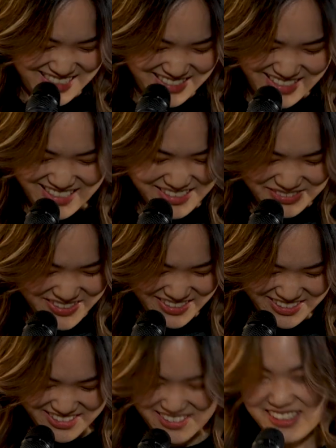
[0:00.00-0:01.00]
Oh, I love
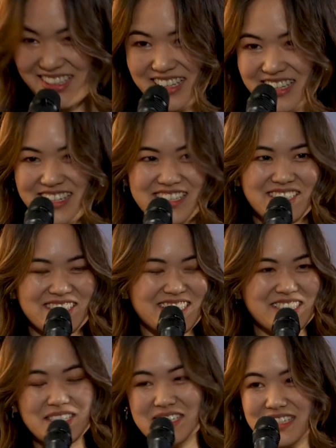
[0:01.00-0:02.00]
TikTok. It's
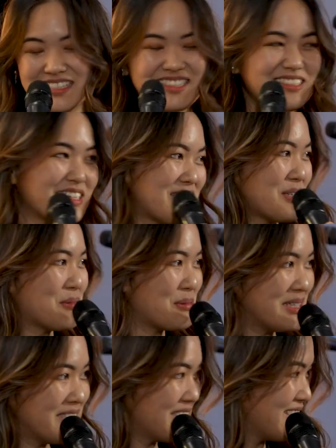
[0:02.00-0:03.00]
a
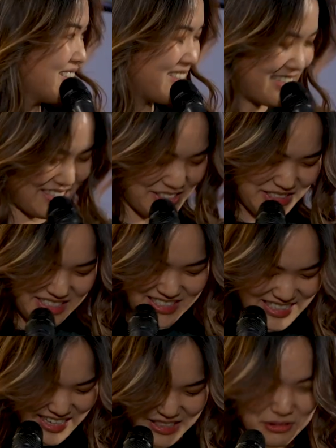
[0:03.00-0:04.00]
world,
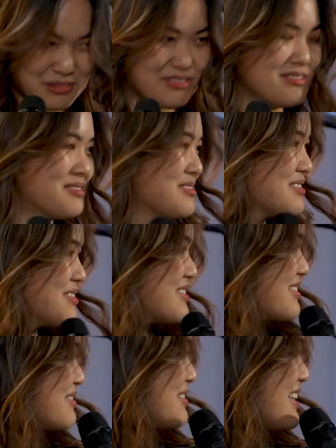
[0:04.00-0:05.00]
it's like a
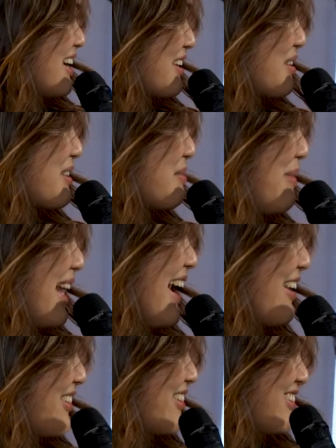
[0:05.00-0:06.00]

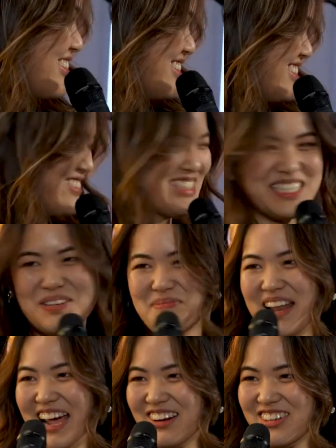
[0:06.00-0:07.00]
black hole. It's a
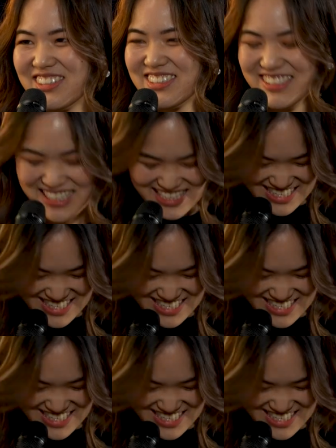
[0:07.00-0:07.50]
black hole.